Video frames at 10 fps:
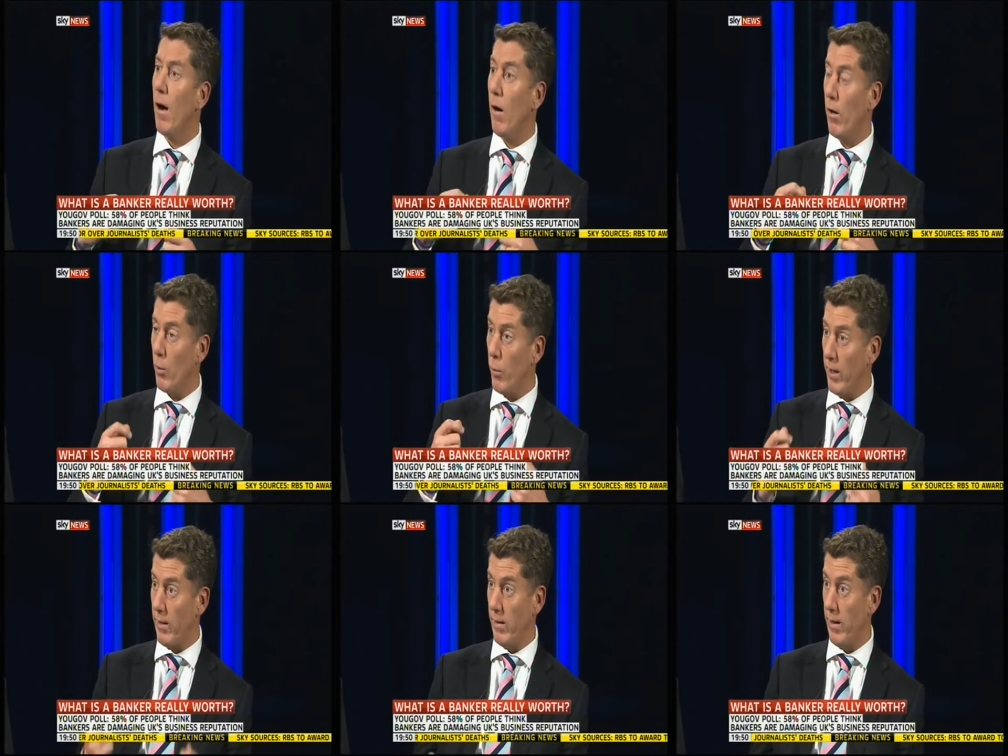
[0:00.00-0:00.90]
are
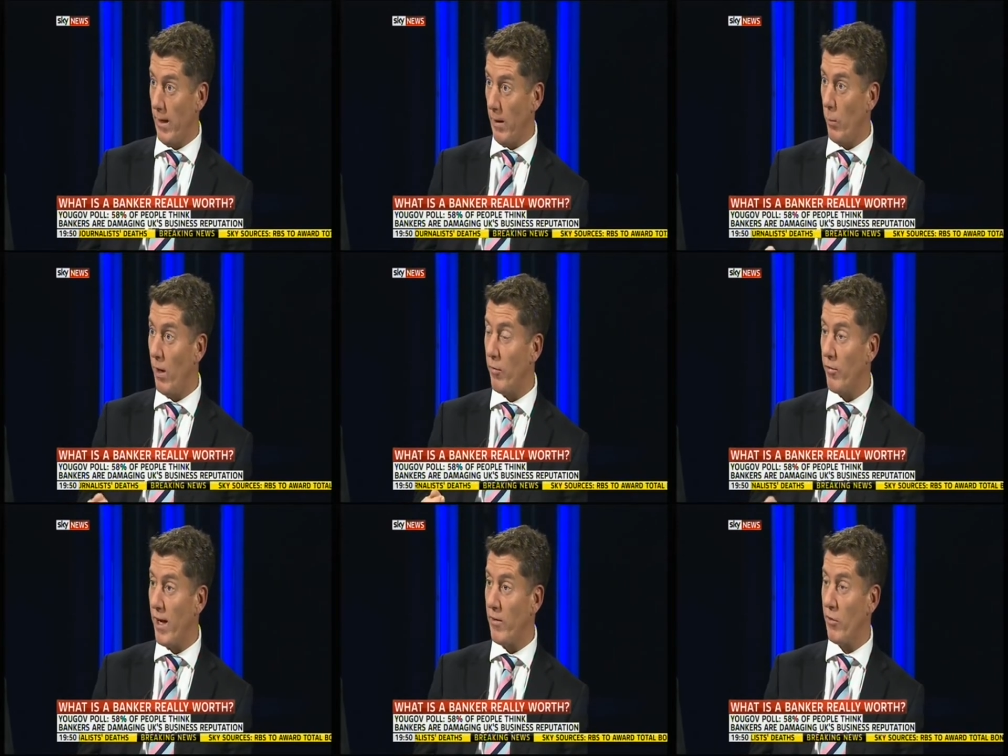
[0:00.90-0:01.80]
quite well
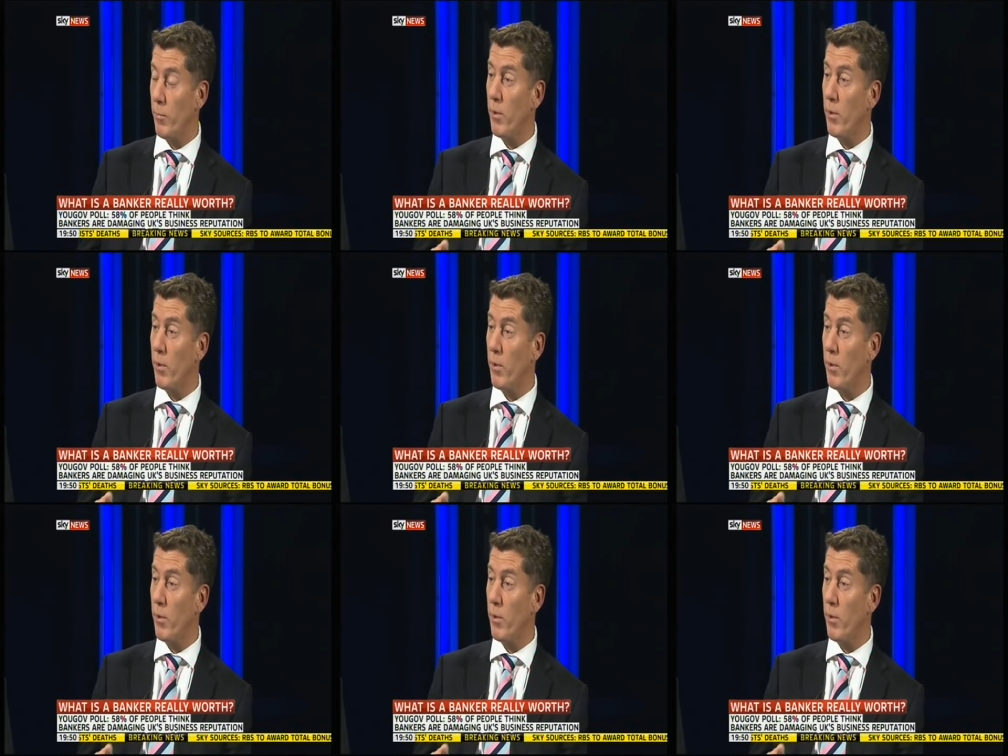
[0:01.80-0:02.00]
founded.